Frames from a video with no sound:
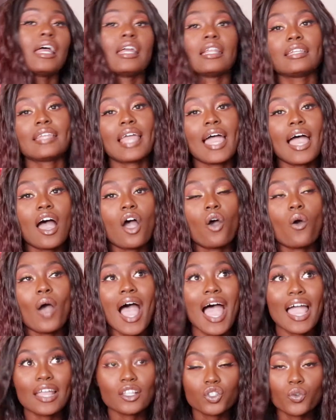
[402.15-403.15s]
Now,
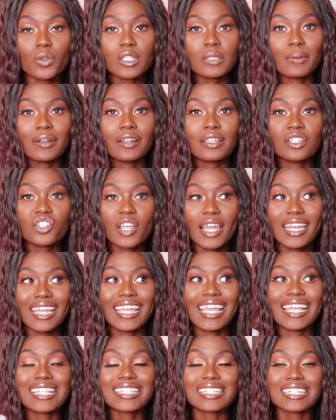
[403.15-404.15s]
I do experience shedding.
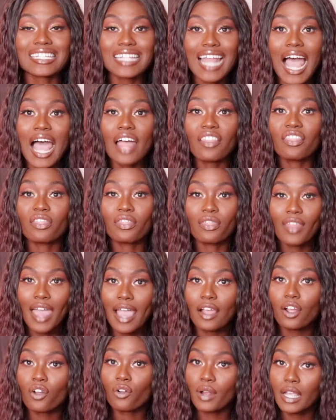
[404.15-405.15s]
It's not
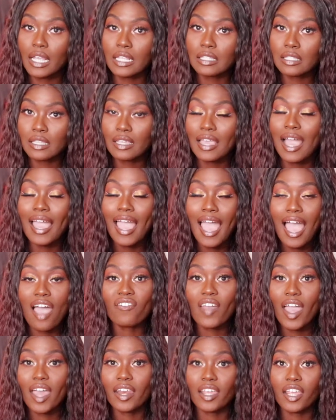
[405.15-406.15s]
that crazy. I have
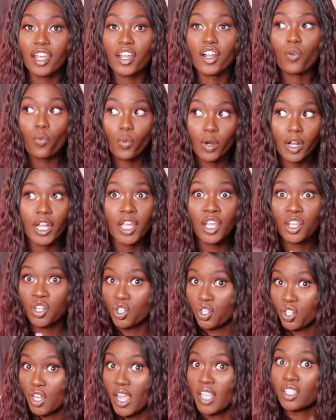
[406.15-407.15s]
had hair where it
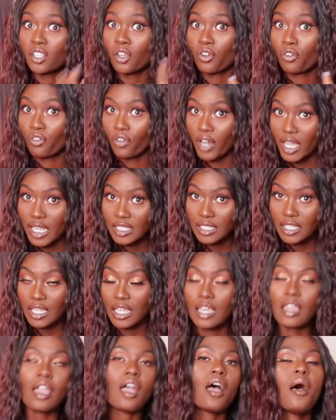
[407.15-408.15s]
sheds
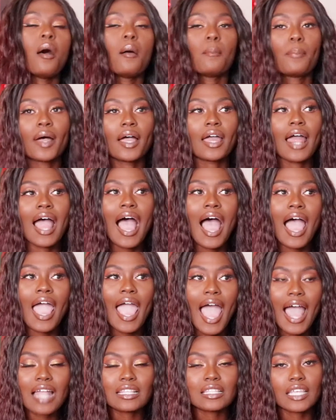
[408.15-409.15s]
crazy, but I
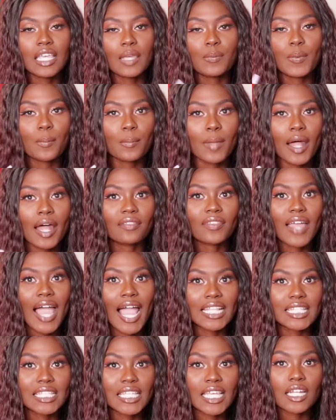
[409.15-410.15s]
had to keep in mind that
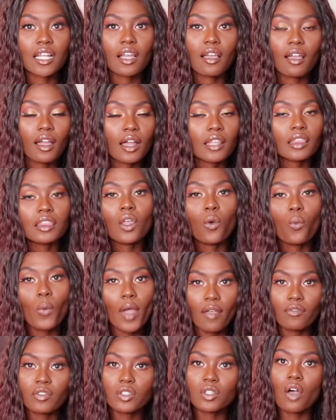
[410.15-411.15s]
I did cut the
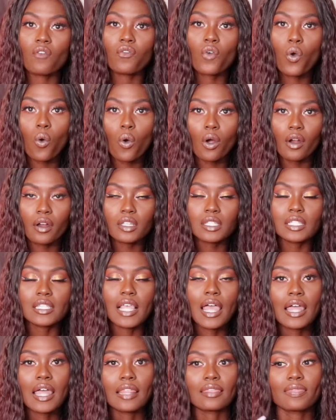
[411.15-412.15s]
wefts. So of course,
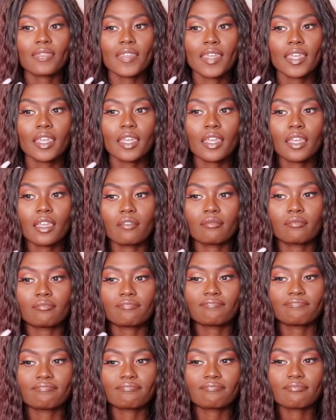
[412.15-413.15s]

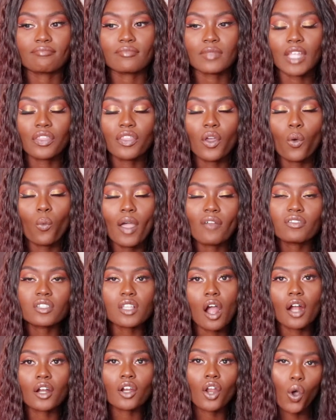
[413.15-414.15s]
the wefts
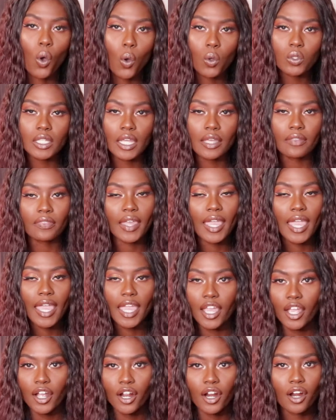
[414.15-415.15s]
aren't holding the
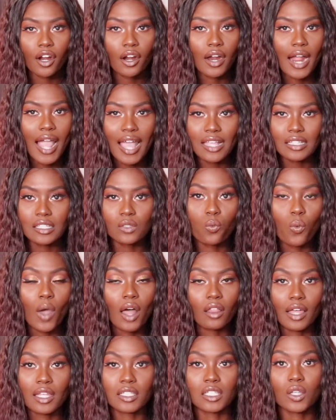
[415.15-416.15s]
hair as
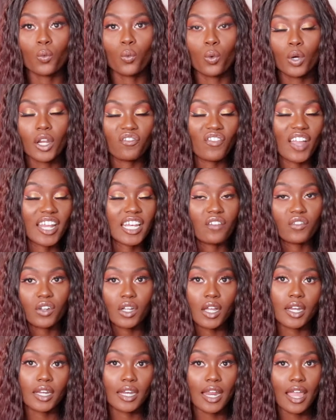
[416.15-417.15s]
well as it would if I never
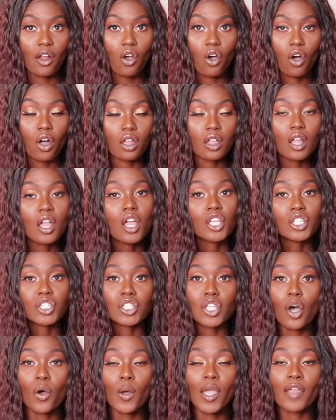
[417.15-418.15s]
cut it at all.
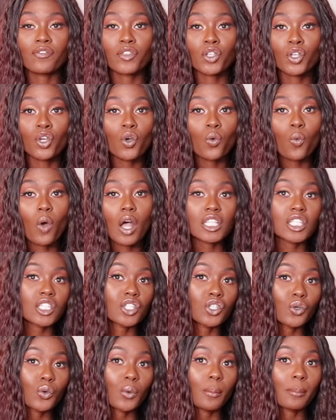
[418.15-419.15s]
So if you want
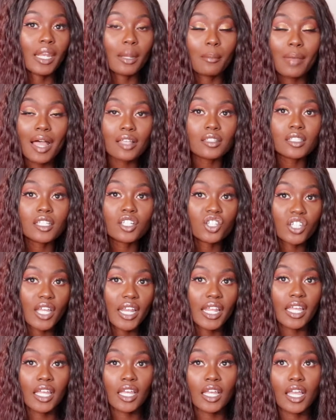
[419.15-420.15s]
to minimize the
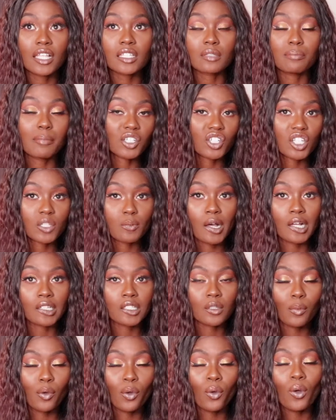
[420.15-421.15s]
shedding as much as
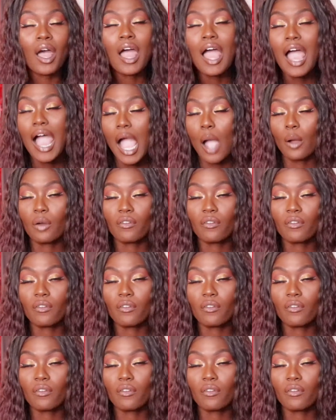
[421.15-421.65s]
possible, I would